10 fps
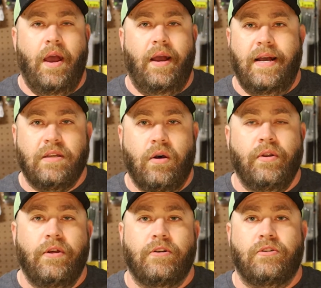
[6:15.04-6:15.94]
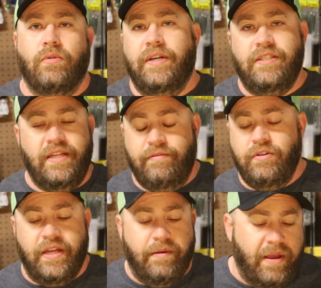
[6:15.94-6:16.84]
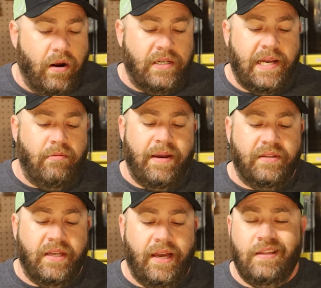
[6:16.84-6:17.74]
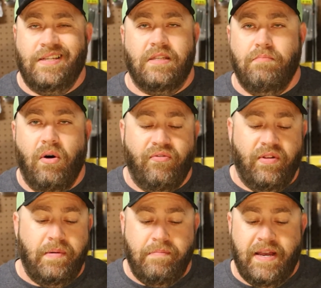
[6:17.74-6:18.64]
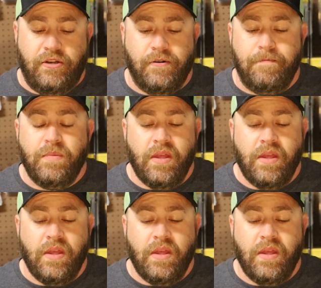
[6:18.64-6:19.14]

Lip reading: That's a whole nother story. Steve's going to give me a hard time about that. That's the boat flipping master.